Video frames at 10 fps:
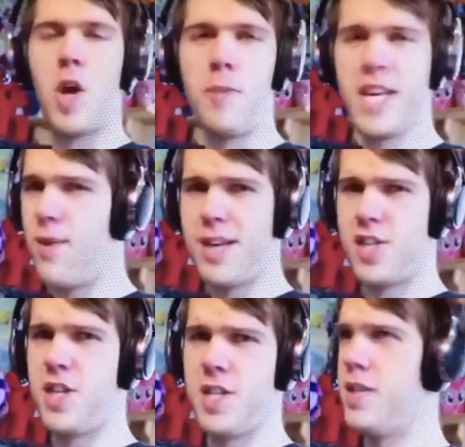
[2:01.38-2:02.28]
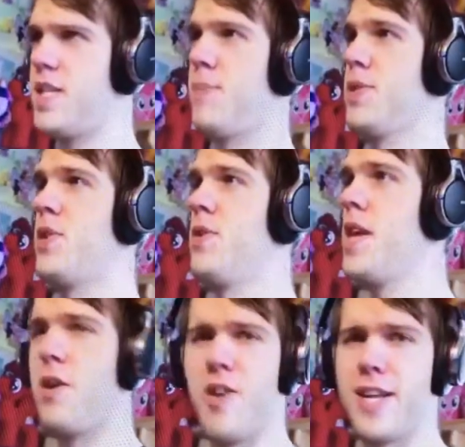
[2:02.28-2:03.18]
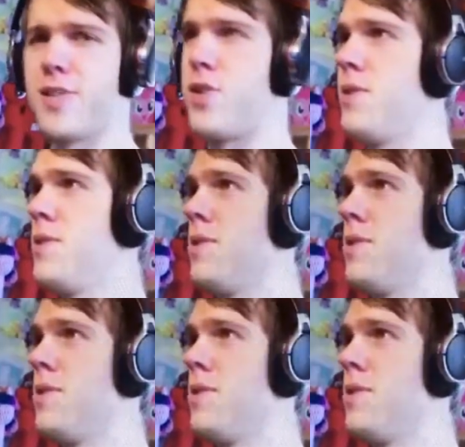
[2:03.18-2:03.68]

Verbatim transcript: so many questions in this episode. None are answered.